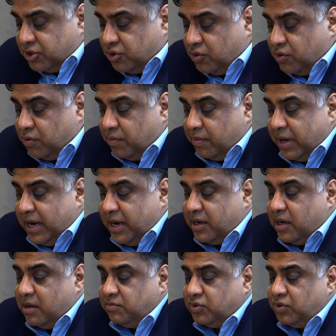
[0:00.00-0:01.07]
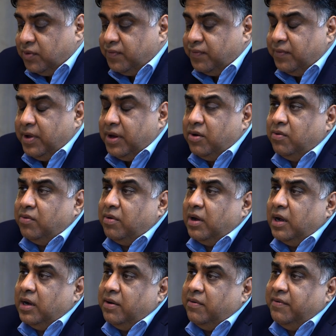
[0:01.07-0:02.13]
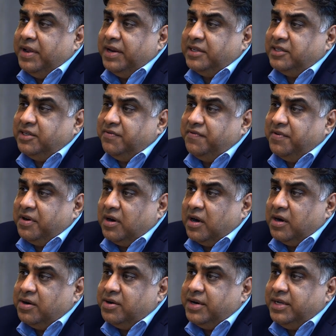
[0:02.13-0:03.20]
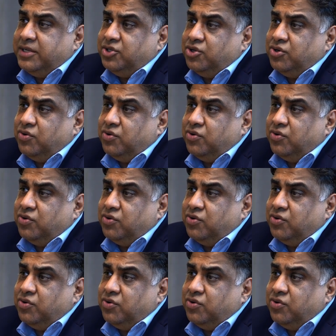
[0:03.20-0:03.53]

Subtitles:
So in terms of various different countries,